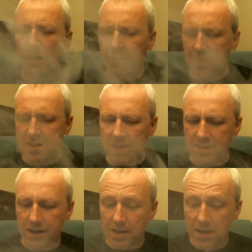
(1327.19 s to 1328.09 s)

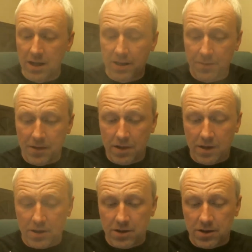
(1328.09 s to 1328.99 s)
Fantastic.
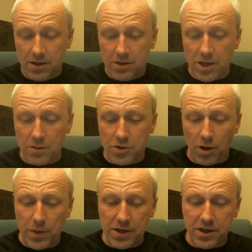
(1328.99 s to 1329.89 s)
So
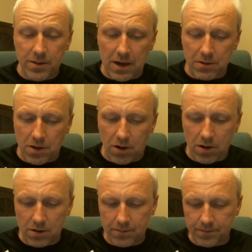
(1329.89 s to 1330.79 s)
stop pissing about,
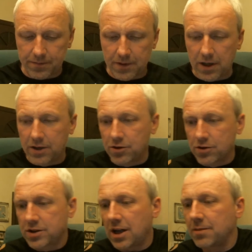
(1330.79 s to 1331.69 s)
Carl, and
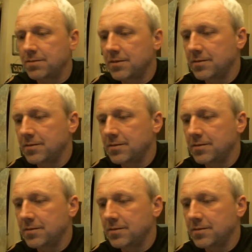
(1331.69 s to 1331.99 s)
just tell them